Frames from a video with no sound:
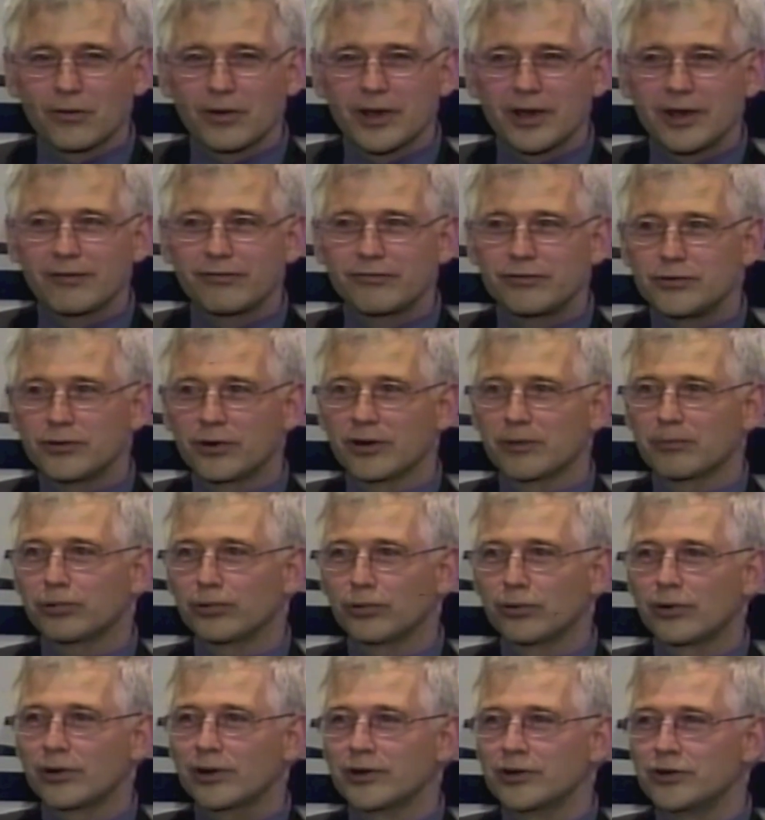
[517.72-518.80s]
if you're an
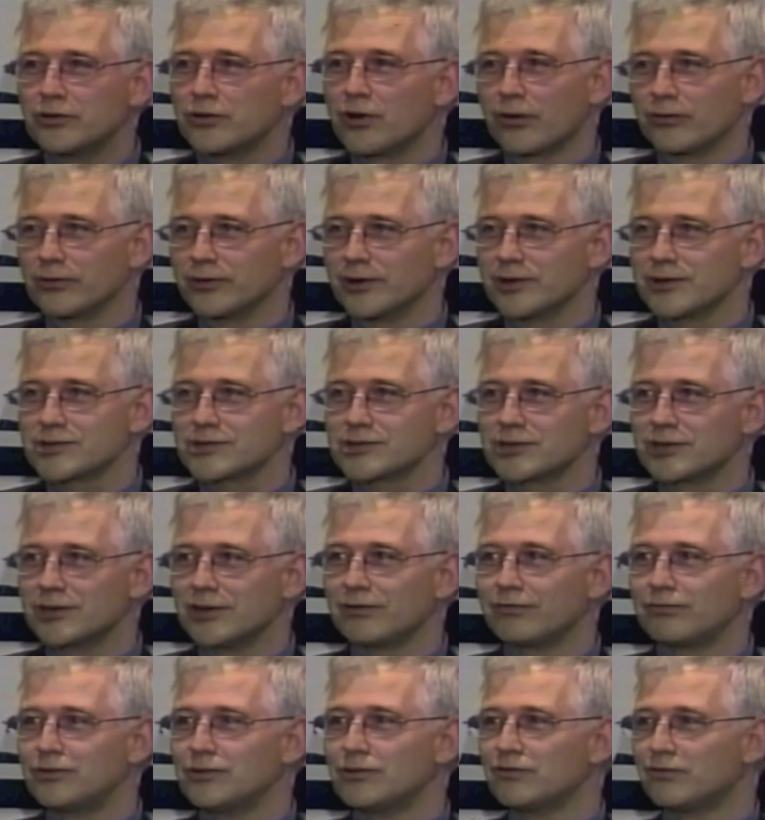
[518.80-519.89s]
employer, you know this.
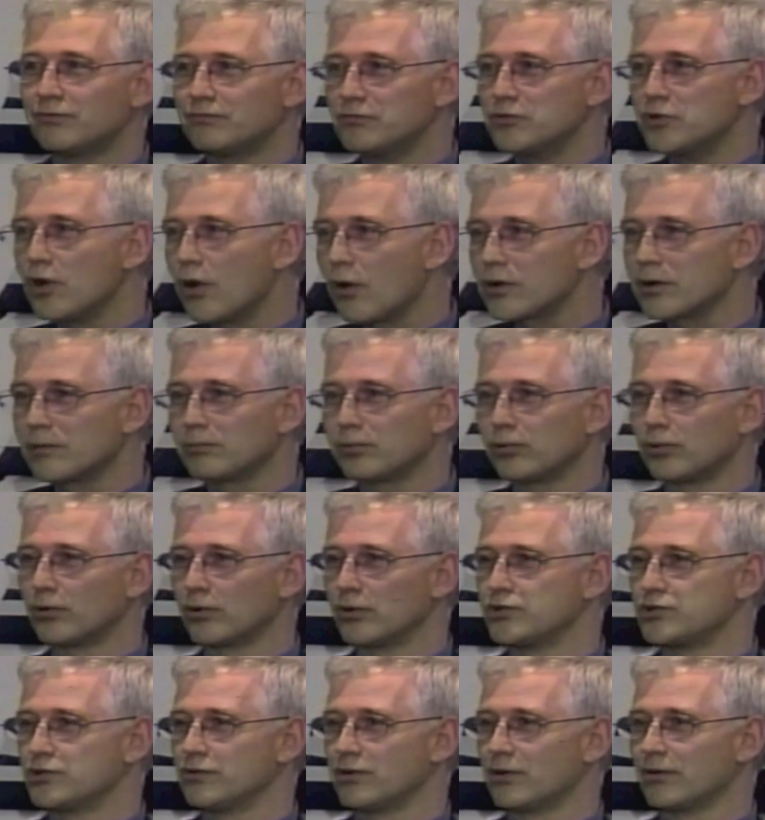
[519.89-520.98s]
If you've known
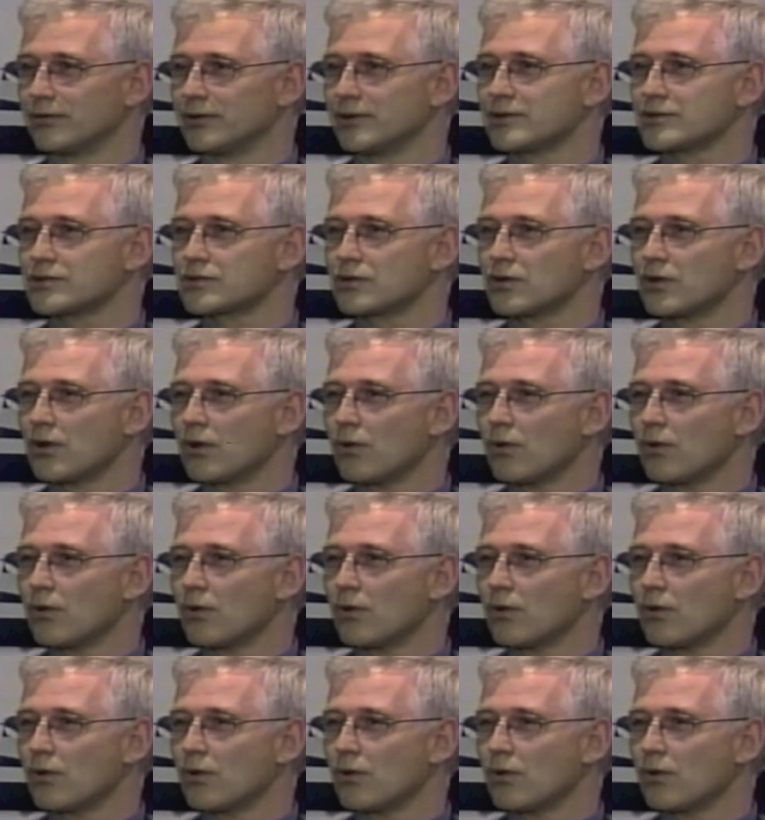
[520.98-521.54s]
employers, you know this.